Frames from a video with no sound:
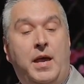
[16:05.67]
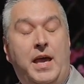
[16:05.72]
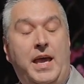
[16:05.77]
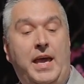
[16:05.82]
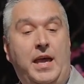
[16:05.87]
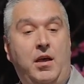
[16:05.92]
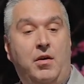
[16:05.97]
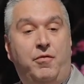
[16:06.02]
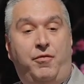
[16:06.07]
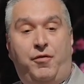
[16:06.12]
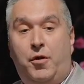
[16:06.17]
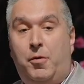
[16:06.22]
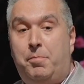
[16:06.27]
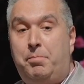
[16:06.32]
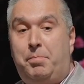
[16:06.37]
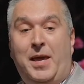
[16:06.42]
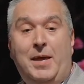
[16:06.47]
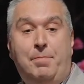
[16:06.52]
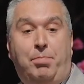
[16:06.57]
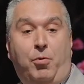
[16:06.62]
if
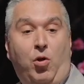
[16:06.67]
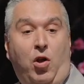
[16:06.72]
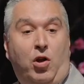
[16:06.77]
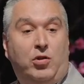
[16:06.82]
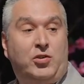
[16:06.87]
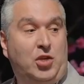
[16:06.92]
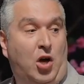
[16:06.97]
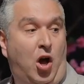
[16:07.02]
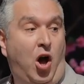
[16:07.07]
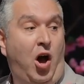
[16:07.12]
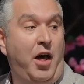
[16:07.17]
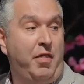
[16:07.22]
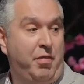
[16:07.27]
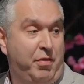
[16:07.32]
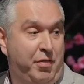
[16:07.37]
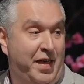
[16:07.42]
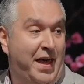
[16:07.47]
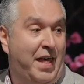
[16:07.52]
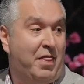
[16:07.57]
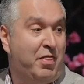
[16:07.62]
people are taught
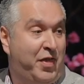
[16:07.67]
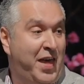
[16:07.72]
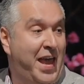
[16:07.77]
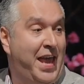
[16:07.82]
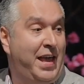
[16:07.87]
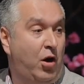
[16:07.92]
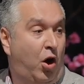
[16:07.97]
that they